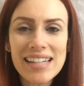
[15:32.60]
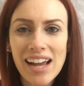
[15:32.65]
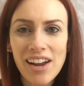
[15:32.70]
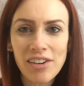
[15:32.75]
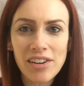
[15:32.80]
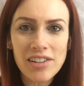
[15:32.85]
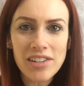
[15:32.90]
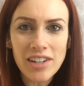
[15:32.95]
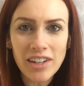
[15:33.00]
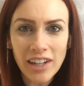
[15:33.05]

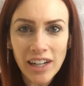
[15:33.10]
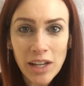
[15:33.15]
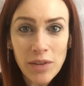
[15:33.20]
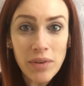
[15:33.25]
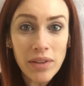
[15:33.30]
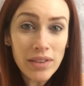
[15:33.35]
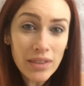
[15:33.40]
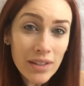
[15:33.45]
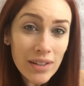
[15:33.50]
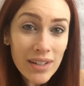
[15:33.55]
Down and dirty
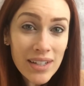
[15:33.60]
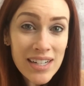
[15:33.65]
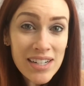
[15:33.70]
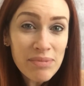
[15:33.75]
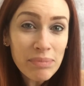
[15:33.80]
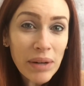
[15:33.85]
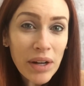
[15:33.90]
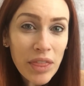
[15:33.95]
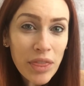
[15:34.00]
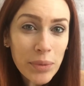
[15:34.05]
with look
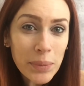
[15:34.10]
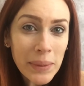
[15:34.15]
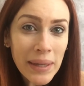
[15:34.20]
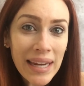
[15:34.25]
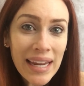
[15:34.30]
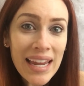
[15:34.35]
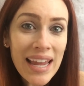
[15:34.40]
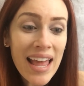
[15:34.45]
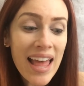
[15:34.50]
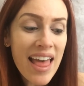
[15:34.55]
number
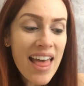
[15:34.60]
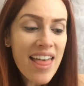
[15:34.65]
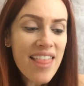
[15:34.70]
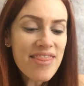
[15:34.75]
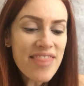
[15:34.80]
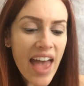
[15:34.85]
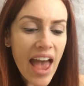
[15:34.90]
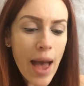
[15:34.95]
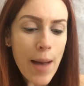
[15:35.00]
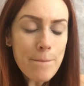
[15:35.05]
3,
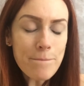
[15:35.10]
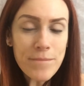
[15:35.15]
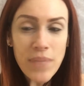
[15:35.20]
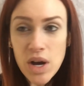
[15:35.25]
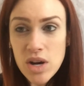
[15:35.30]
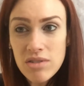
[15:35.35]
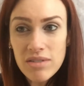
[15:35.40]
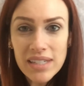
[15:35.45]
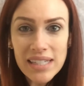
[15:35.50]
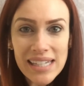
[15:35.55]
that
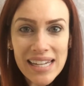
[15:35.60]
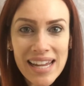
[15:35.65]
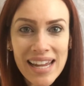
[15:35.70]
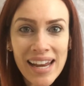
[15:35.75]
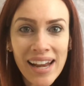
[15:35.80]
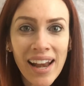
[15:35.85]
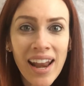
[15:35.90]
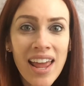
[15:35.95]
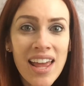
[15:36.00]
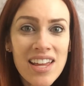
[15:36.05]

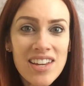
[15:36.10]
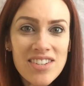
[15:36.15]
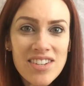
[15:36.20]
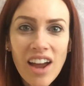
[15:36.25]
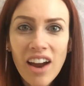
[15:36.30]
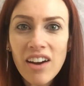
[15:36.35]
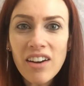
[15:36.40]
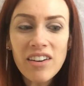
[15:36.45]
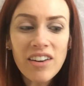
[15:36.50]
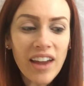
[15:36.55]
potent
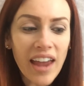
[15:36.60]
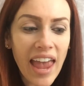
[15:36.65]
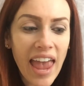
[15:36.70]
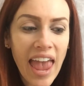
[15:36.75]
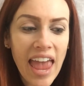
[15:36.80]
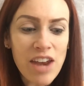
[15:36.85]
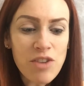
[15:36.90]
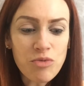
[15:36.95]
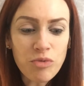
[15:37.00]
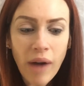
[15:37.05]
dark
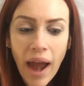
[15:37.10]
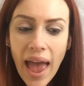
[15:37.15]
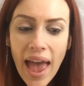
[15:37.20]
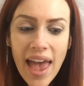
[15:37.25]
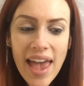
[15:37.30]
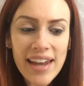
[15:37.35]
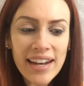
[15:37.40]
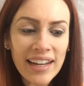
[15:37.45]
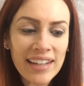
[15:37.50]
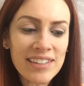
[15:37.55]
and
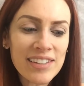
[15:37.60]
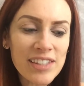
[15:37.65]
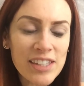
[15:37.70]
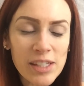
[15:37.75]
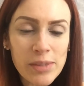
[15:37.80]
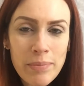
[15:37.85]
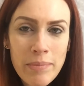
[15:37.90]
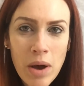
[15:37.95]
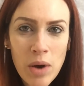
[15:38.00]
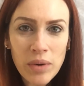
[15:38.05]
red and
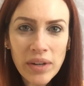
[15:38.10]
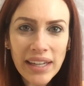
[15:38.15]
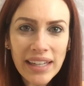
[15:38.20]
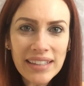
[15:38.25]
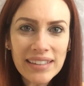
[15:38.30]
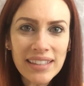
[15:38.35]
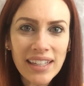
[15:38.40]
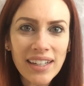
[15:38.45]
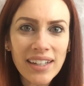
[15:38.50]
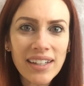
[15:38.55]
smoky
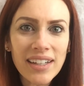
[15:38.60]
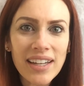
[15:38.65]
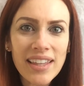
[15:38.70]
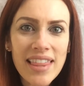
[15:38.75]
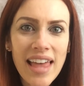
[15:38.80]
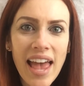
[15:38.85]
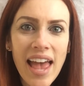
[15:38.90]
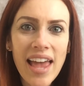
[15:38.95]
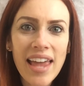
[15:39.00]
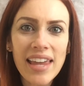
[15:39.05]
look
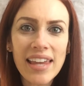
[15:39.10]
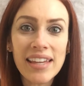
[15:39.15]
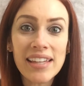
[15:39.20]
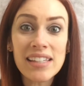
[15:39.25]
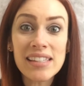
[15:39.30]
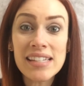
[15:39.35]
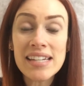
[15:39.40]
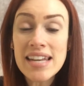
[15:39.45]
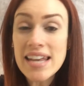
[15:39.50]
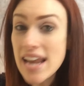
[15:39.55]
that
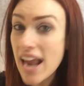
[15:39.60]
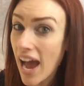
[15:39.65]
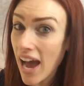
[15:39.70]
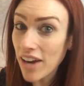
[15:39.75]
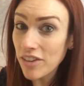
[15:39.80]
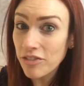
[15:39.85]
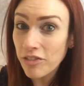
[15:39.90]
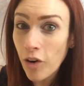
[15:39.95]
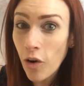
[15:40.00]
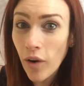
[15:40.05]
is
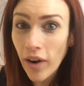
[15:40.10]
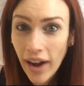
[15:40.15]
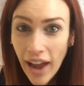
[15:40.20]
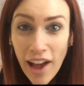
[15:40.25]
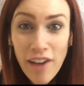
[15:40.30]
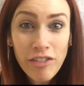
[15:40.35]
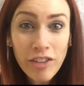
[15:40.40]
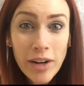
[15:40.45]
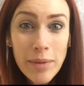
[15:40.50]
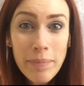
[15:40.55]
not for
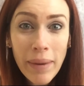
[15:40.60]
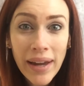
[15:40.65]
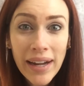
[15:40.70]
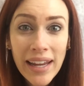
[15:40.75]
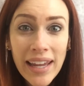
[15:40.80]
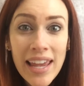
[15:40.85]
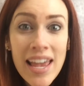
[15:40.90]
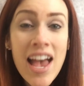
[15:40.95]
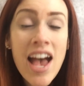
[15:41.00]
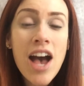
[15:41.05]

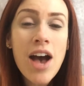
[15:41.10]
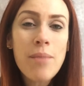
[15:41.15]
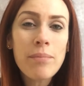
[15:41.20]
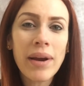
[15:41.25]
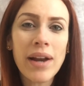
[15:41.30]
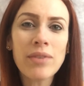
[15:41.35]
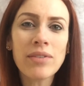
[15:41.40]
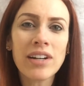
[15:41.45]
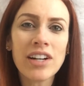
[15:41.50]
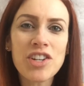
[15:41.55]
everybody,
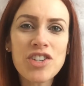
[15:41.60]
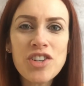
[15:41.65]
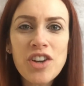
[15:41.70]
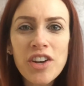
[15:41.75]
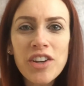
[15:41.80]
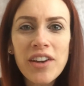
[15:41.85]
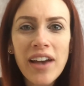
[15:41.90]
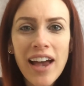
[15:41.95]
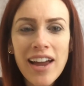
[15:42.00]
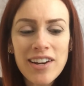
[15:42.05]
but I want to show
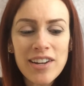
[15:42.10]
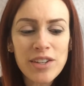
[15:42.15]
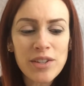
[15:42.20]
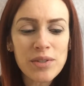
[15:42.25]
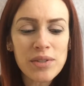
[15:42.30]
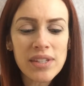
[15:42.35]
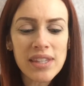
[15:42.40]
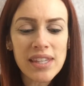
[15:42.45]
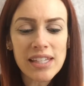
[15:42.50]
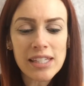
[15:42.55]
you how to
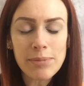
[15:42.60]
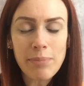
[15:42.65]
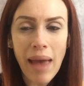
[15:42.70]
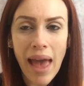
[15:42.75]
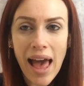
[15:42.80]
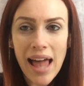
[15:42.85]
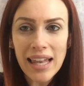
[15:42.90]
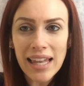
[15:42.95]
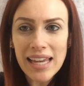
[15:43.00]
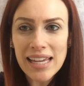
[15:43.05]
use this
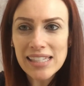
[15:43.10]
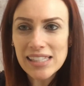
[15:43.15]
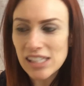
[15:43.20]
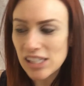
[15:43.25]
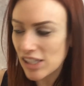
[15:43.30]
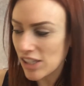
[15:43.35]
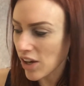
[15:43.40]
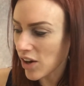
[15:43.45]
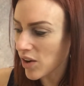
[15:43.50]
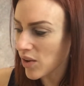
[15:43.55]
palette.
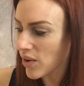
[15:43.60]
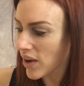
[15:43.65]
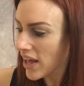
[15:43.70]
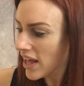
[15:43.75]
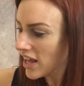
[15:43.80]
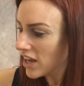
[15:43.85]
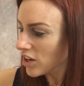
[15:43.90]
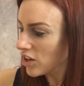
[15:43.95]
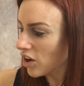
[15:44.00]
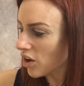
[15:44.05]
So
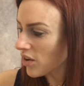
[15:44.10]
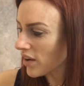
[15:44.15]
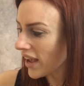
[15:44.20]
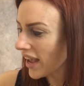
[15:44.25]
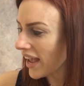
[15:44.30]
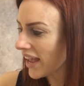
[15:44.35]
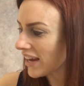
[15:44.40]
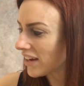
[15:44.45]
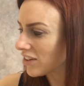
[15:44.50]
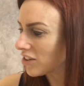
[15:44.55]
go
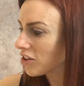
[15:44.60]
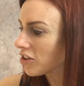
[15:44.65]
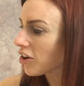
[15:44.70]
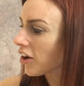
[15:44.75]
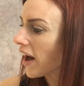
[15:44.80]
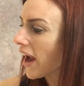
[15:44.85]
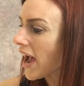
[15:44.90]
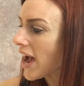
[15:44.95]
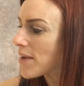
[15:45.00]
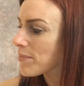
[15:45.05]
ahead and
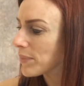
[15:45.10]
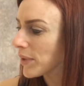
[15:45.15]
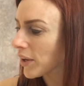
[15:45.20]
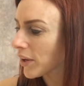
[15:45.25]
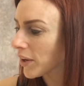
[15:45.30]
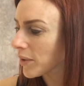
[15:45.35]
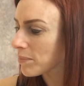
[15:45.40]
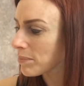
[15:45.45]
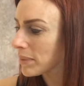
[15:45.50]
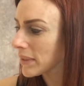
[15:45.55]
grab
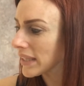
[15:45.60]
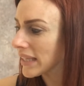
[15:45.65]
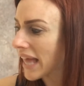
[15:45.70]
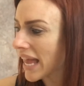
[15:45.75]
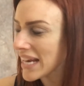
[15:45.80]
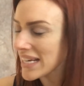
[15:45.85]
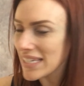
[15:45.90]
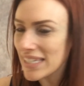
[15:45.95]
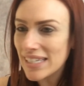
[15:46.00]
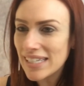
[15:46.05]
your
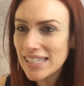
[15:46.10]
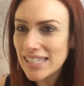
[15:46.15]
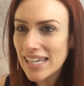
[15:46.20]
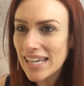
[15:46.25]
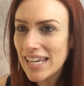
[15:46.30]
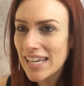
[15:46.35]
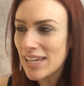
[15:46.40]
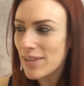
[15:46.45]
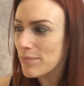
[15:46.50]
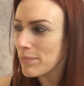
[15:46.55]

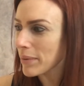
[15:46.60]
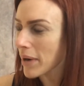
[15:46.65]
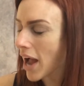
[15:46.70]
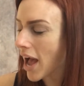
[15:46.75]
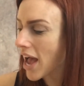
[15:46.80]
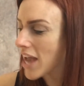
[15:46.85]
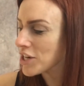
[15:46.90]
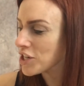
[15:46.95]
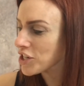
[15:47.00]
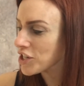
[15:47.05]
blending
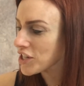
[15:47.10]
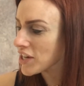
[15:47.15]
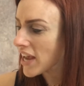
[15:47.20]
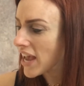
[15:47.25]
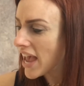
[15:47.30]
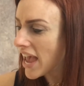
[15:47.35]
brush